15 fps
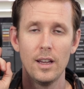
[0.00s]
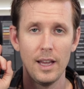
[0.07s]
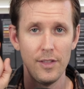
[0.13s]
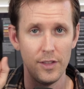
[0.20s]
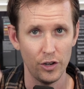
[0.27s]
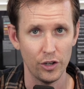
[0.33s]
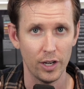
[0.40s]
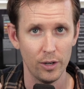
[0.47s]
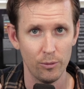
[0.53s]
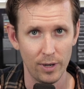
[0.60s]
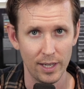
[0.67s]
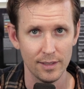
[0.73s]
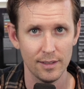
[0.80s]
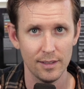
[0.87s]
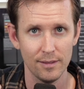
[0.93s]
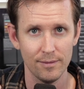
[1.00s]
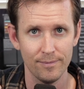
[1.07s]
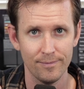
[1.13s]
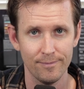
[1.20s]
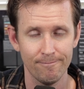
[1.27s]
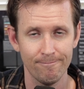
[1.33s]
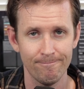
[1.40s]
And then you're going to rest.
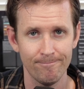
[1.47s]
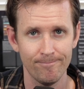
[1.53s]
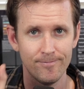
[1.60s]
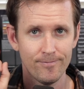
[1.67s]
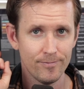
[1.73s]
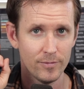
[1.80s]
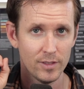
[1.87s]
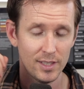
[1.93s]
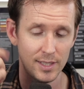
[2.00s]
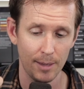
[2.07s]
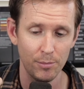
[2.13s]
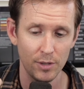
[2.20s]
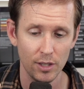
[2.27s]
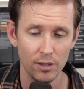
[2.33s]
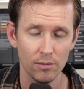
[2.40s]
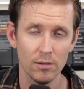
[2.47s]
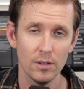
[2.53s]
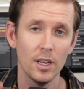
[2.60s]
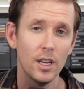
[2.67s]
Step 2,